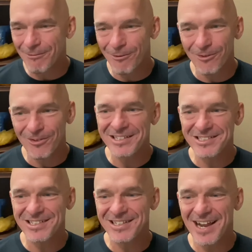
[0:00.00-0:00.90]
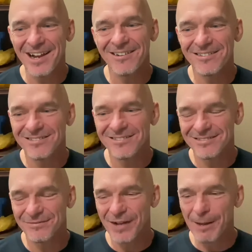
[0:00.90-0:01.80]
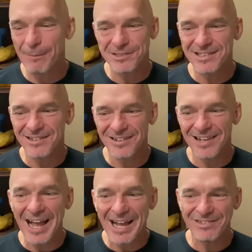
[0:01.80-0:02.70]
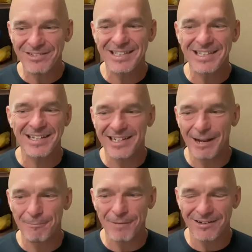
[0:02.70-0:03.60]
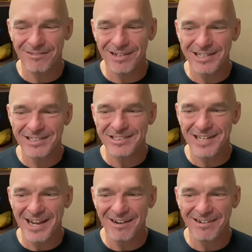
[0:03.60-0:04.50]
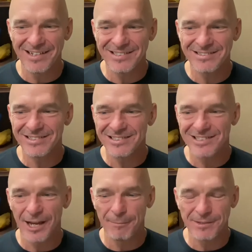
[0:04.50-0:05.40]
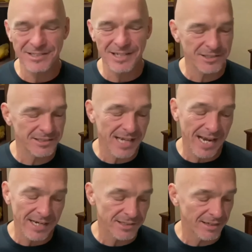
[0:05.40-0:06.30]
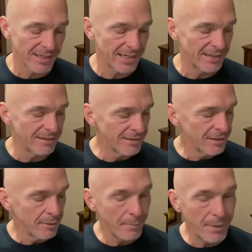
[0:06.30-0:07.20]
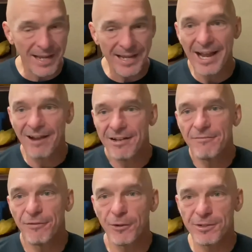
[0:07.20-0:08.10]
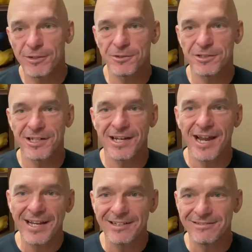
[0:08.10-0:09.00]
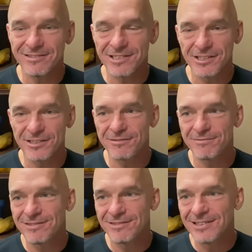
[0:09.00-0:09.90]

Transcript: I won't let you down. If I'm still alive and kicking, I'm not going to let you down. It's it's coming. Sasha's actually paying out influencers today. She's